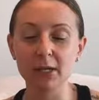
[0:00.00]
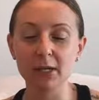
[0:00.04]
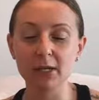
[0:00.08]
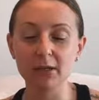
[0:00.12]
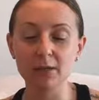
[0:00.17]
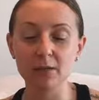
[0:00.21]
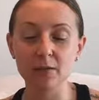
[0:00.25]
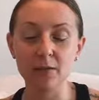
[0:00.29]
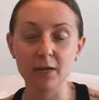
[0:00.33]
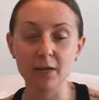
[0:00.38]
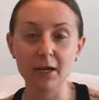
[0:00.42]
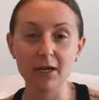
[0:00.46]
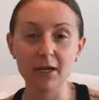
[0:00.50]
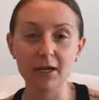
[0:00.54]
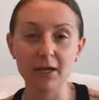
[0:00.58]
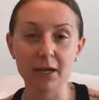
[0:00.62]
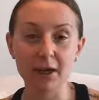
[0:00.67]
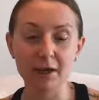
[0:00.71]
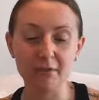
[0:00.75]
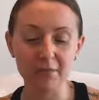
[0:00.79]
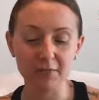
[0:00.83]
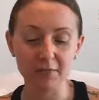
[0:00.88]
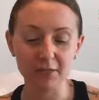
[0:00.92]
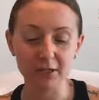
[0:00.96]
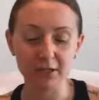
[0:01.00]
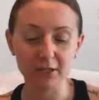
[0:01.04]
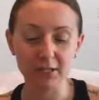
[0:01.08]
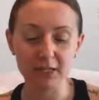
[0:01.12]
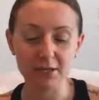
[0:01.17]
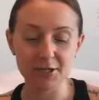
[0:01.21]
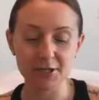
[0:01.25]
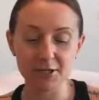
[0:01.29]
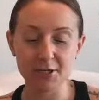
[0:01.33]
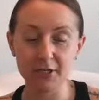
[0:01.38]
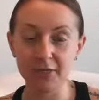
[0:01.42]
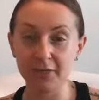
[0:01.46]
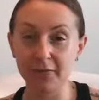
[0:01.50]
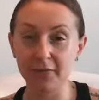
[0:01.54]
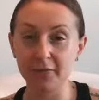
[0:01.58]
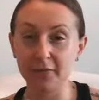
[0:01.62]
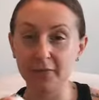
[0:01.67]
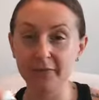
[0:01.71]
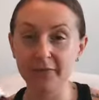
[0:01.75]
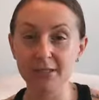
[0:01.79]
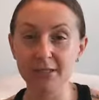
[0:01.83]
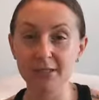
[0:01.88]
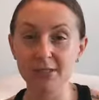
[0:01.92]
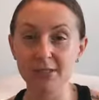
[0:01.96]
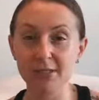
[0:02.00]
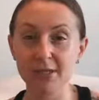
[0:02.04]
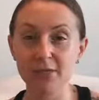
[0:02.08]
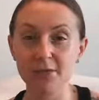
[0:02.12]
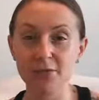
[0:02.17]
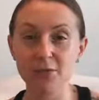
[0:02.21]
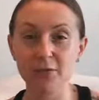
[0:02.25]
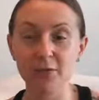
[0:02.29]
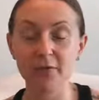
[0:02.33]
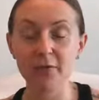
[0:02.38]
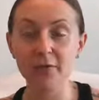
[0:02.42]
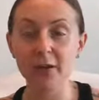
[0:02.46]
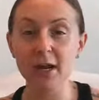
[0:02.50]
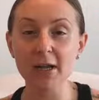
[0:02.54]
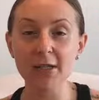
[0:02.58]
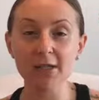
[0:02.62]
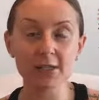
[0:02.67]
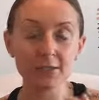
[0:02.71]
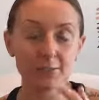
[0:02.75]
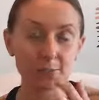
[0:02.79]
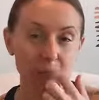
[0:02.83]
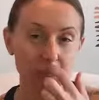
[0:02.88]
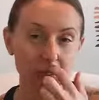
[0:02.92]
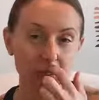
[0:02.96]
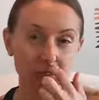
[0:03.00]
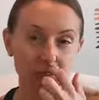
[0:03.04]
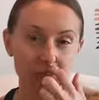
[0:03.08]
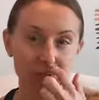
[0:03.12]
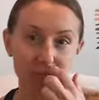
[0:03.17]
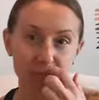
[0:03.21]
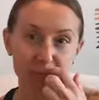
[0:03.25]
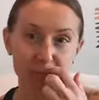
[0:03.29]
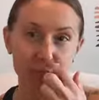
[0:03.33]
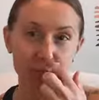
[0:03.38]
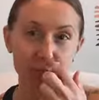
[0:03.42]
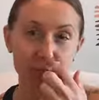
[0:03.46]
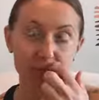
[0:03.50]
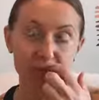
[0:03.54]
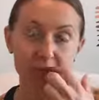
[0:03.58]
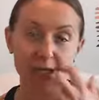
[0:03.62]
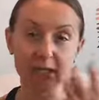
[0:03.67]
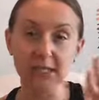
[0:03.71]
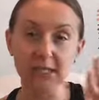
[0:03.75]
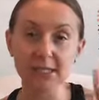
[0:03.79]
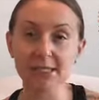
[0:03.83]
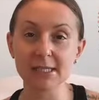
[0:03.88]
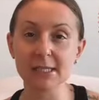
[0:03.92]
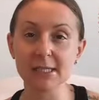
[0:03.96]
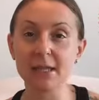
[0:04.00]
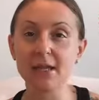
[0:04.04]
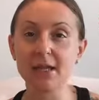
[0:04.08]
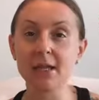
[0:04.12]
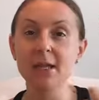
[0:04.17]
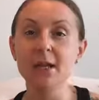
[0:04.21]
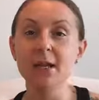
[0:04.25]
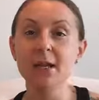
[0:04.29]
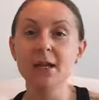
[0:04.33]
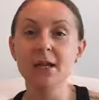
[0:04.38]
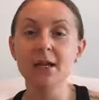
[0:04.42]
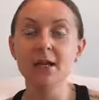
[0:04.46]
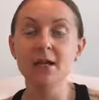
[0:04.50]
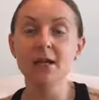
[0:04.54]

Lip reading: It's created after a legend in 15th century France when there was some people getting sick